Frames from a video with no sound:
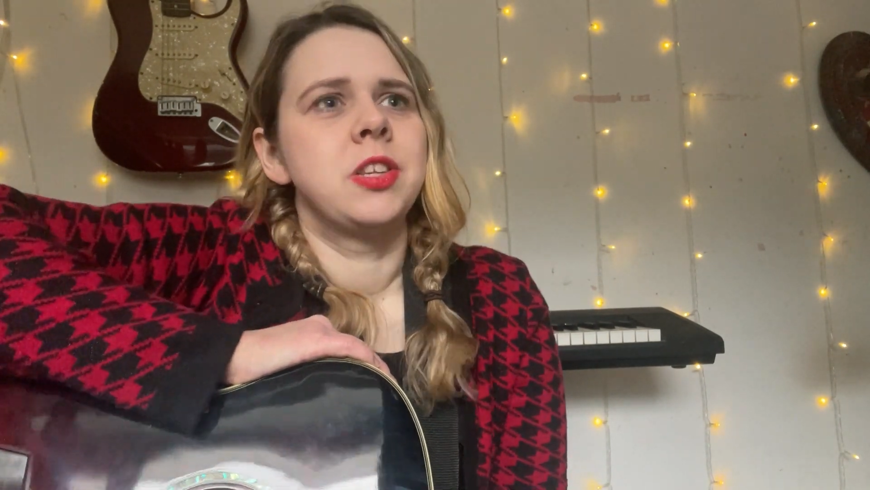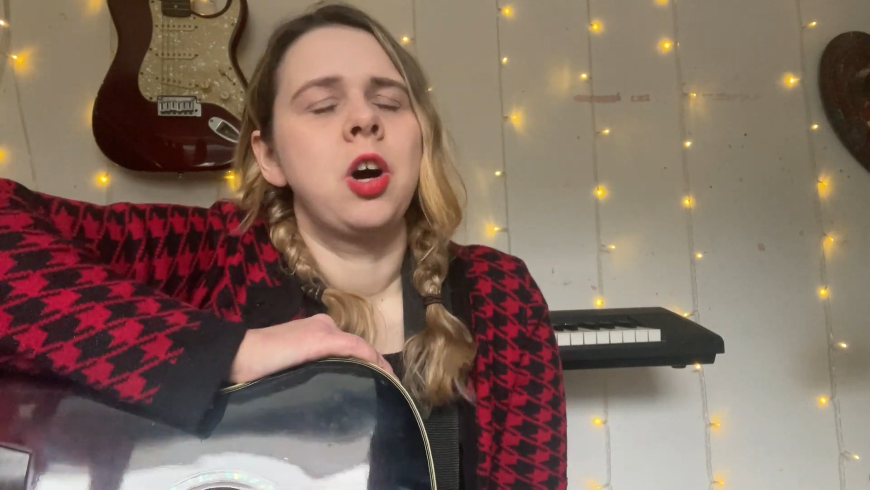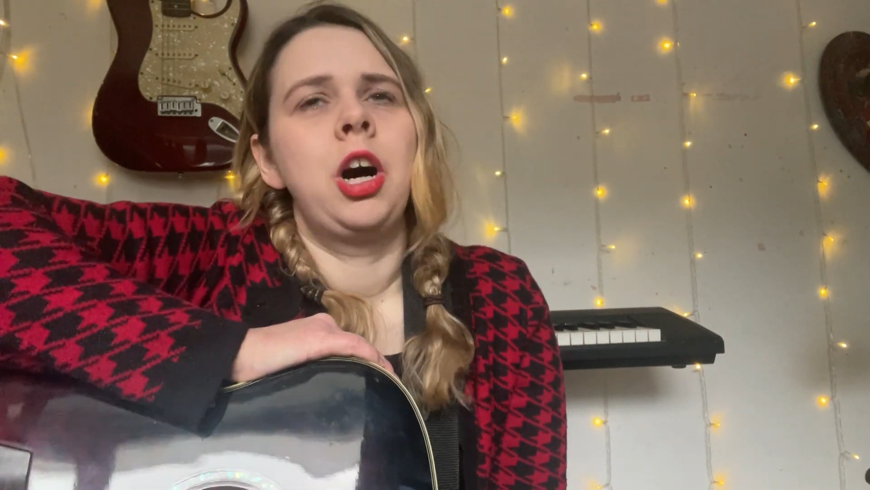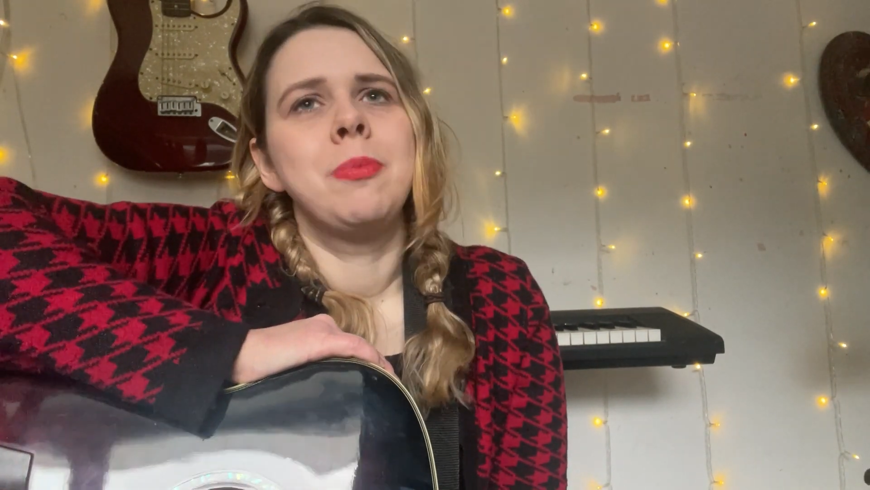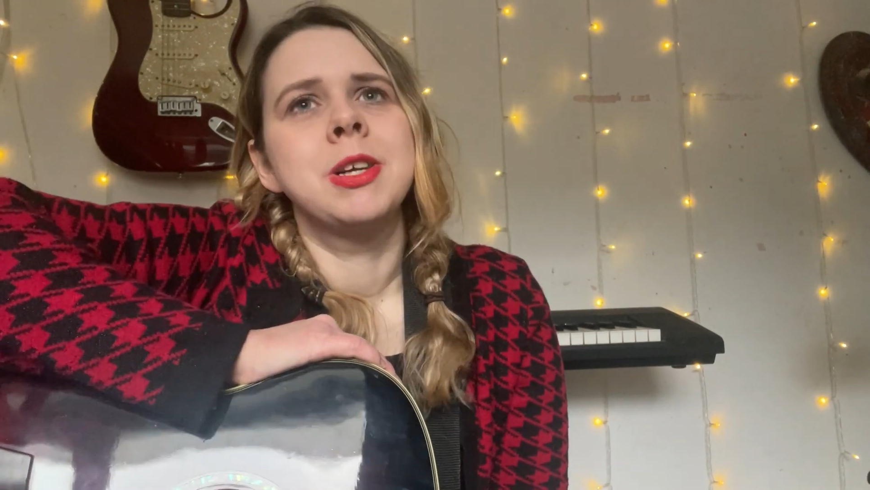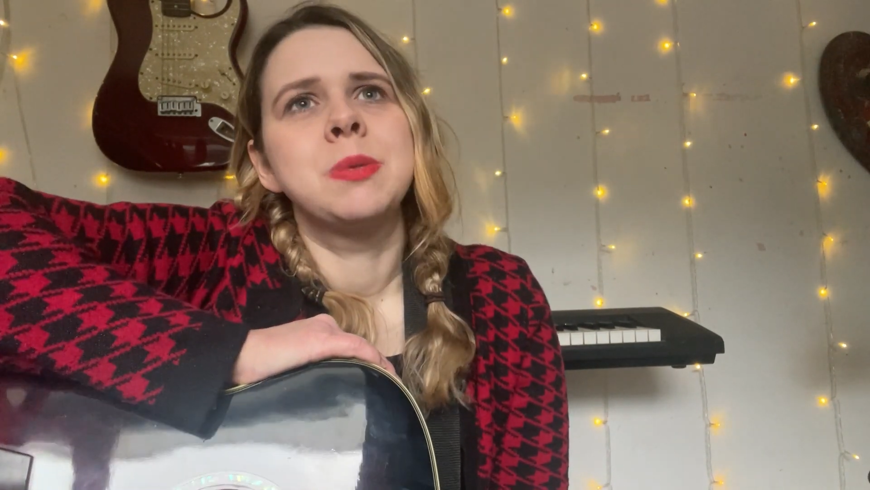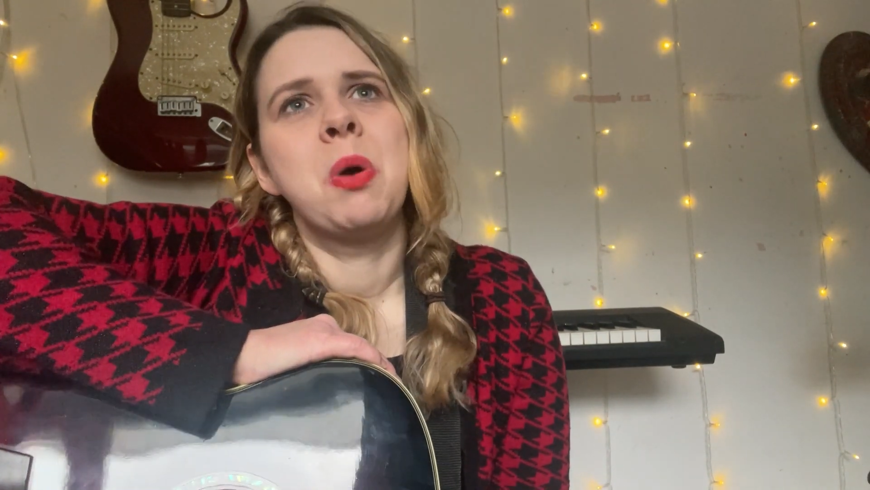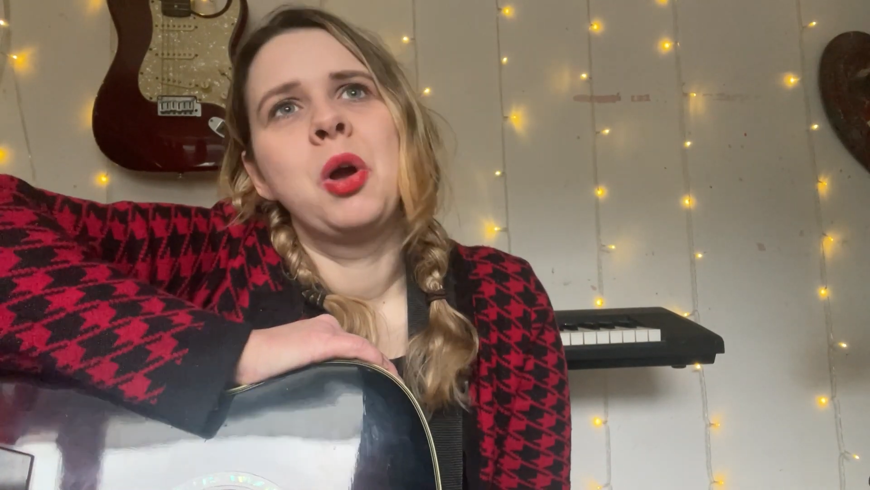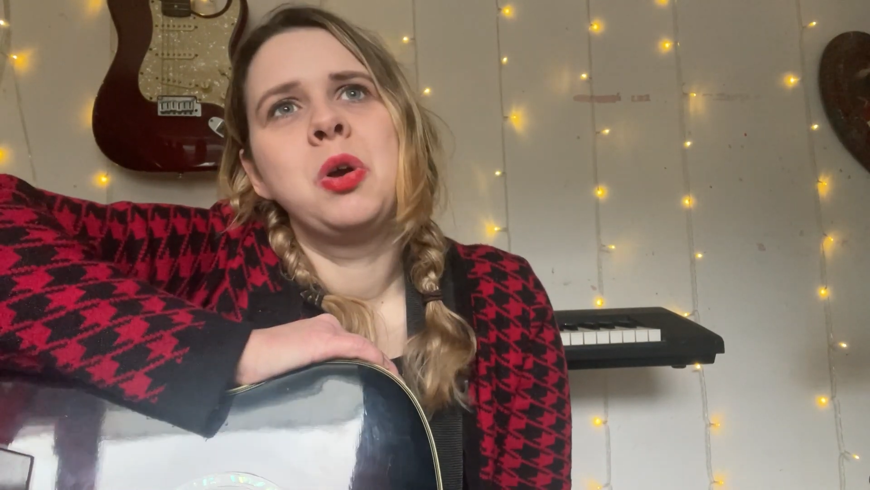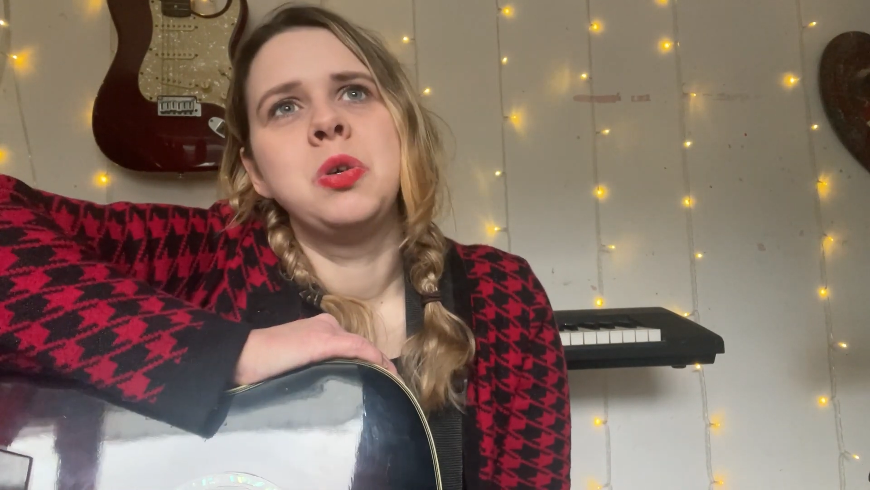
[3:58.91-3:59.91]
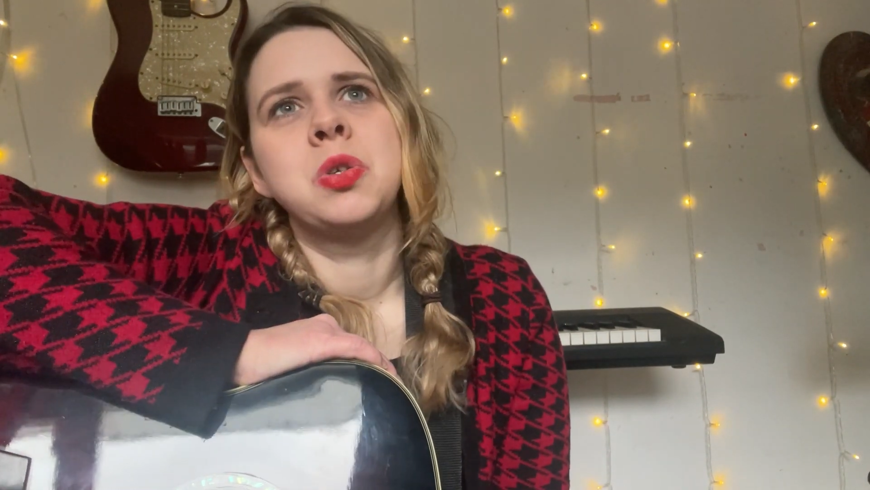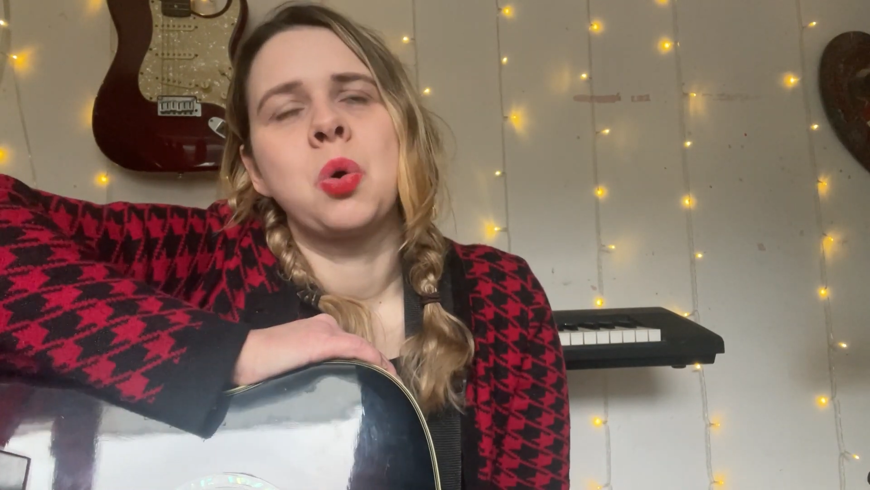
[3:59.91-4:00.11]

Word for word: the time, I suppose,